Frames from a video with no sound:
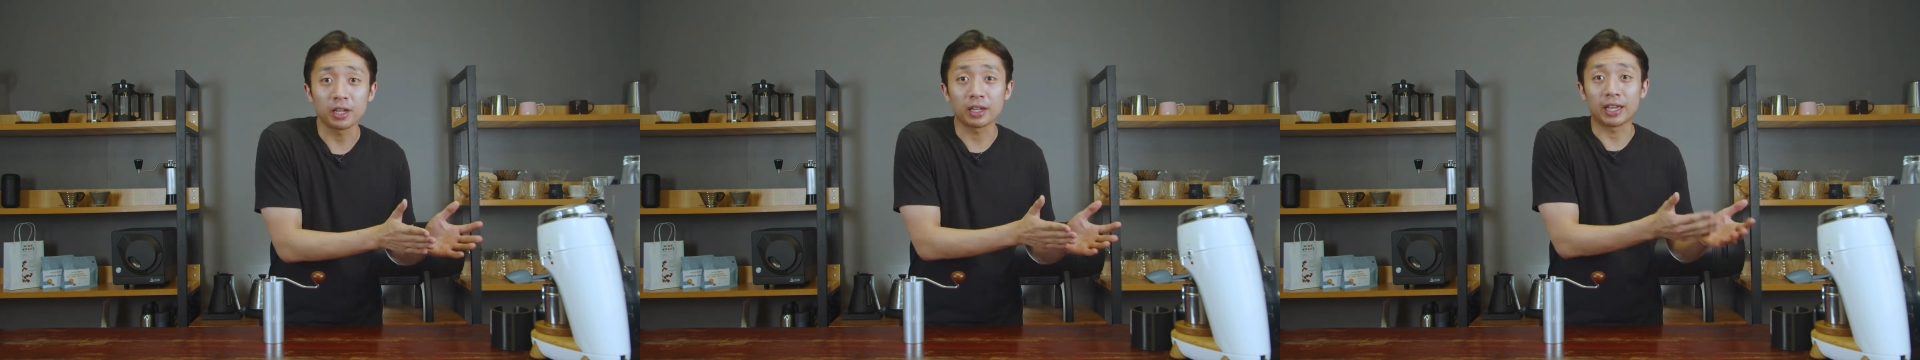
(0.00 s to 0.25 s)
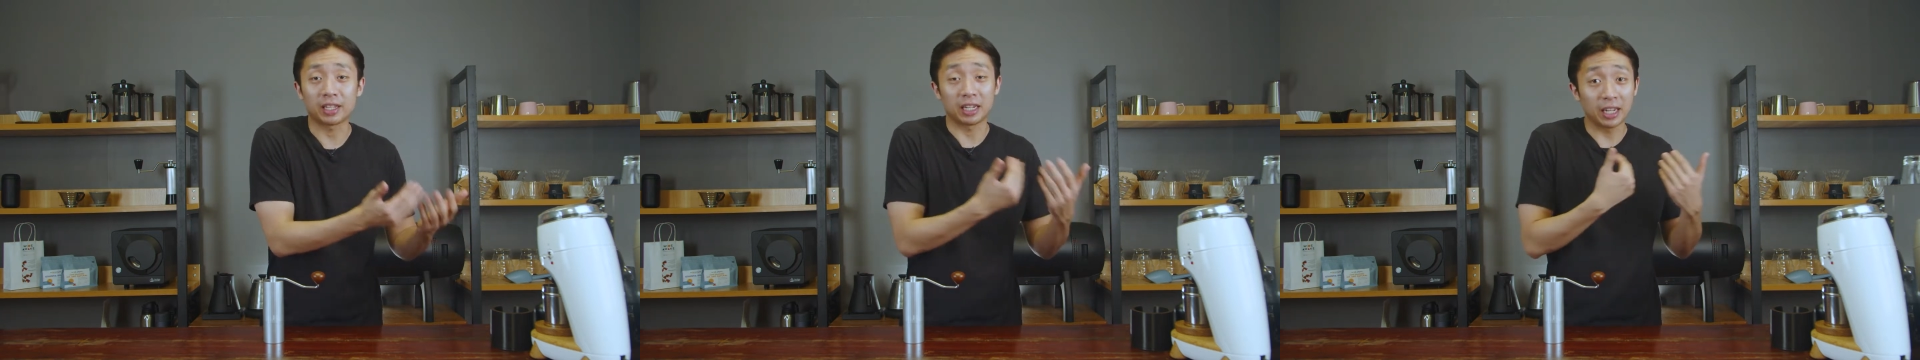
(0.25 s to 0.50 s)

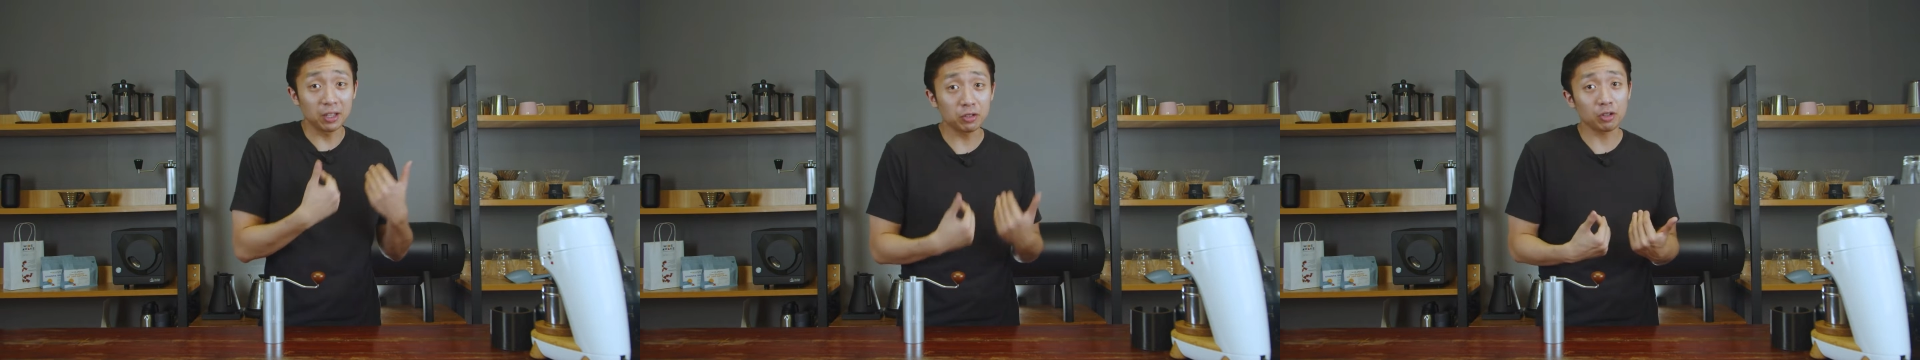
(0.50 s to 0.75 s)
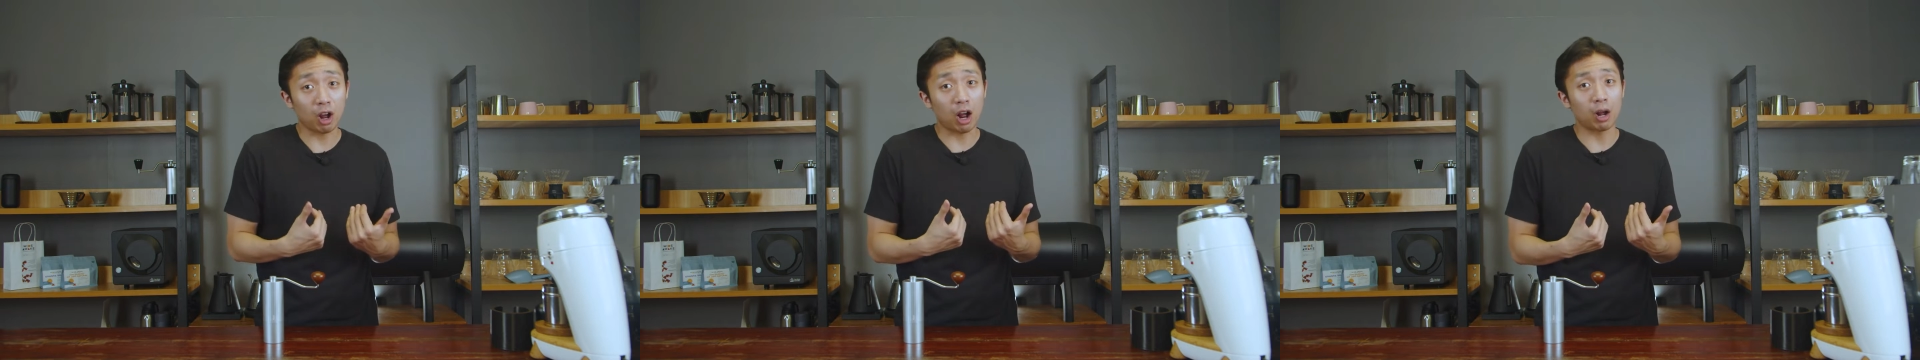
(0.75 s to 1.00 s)
getting into
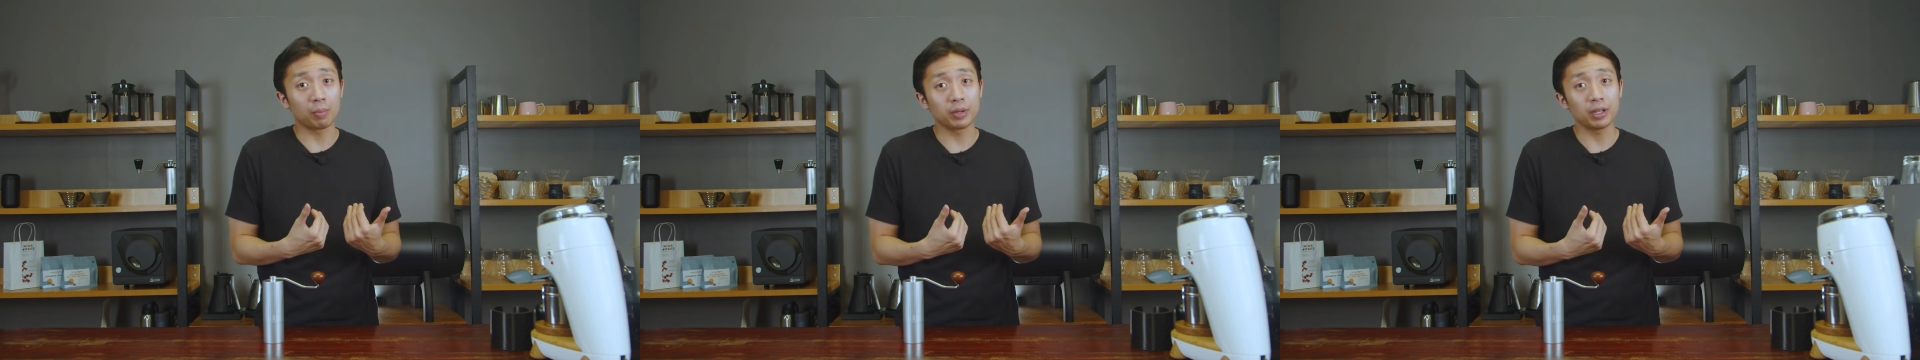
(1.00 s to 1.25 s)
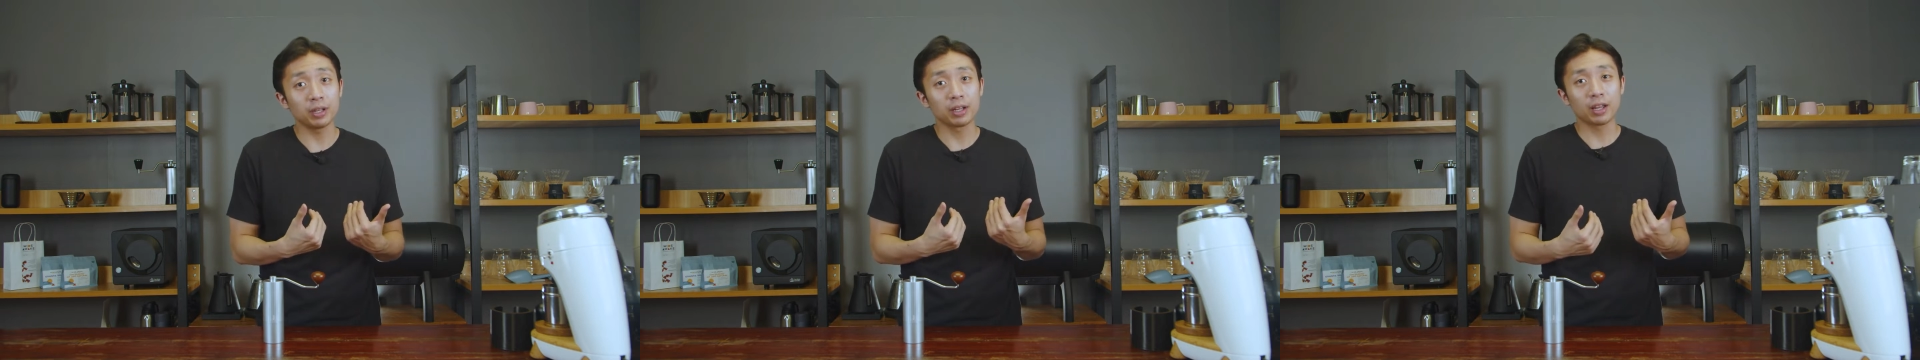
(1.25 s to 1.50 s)
the
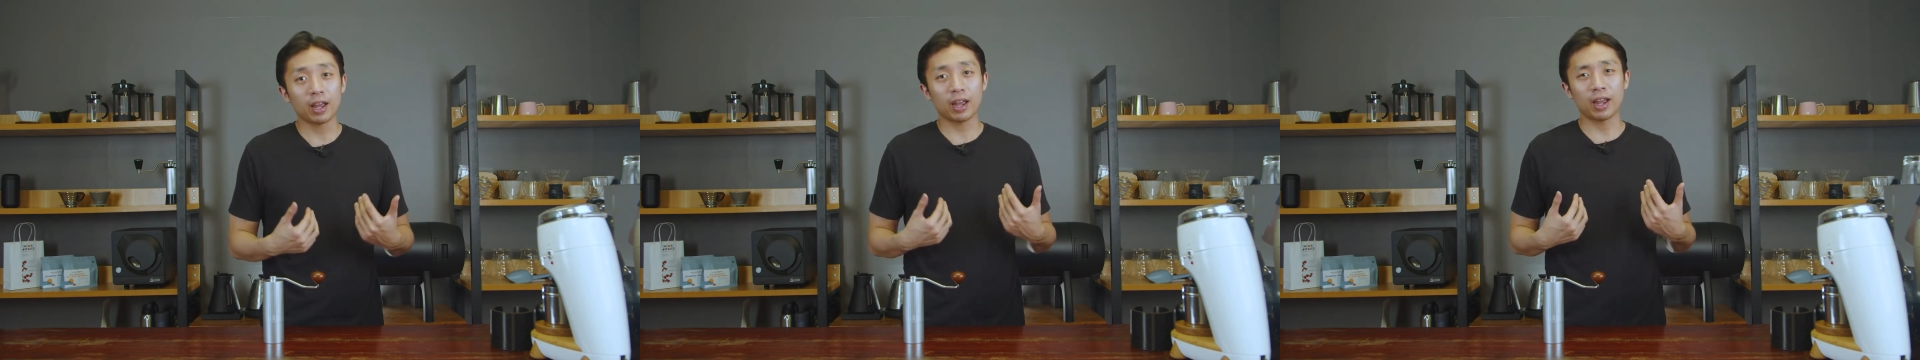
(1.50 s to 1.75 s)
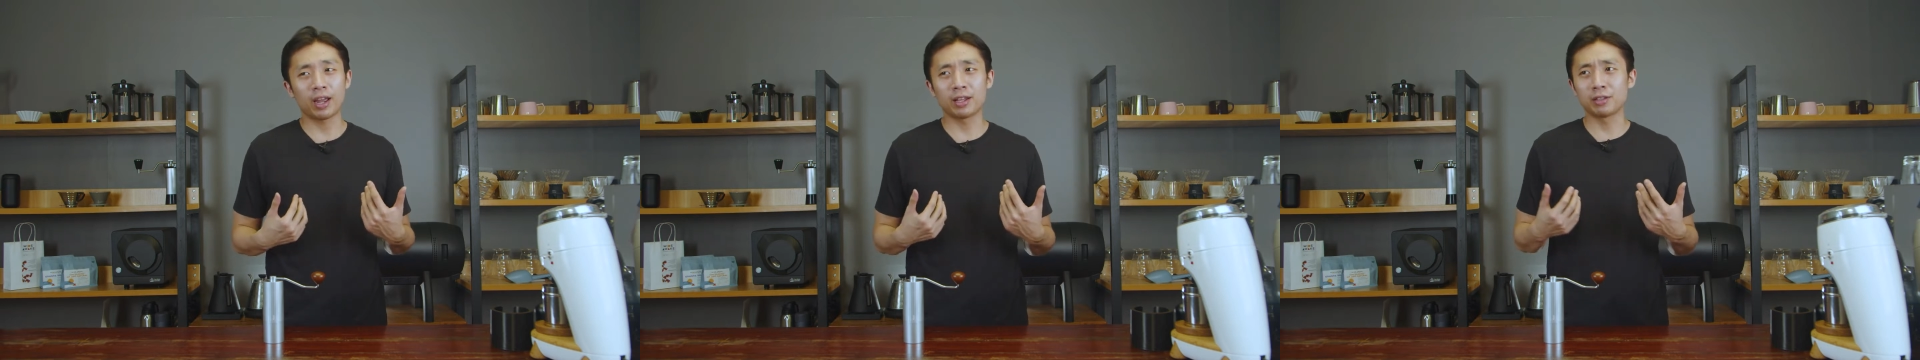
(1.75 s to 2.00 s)
hobby
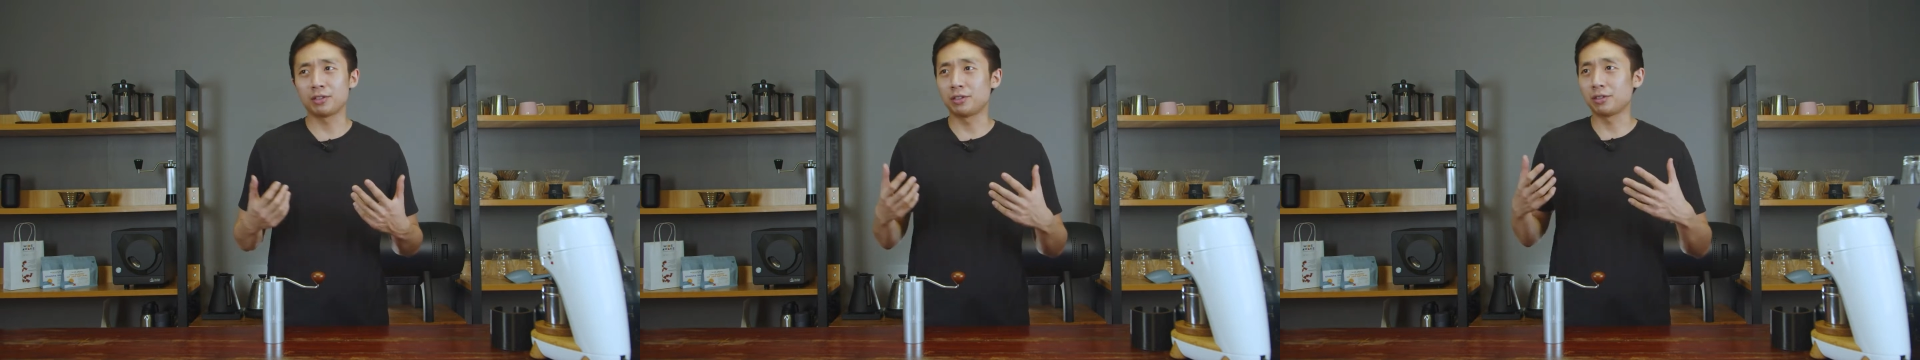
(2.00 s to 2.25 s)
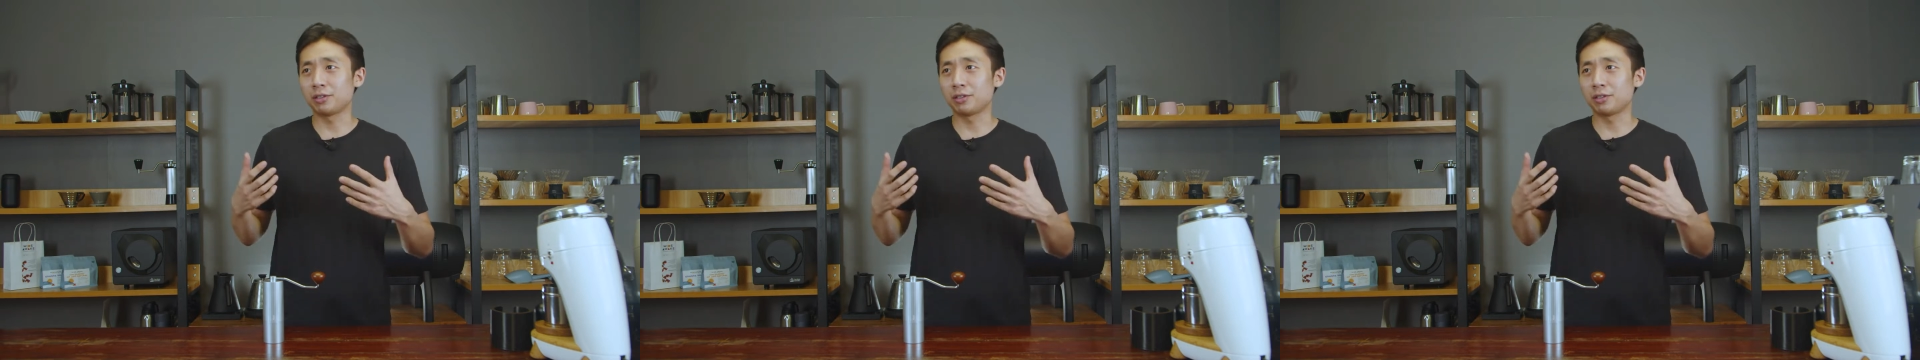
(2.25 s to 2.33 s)
and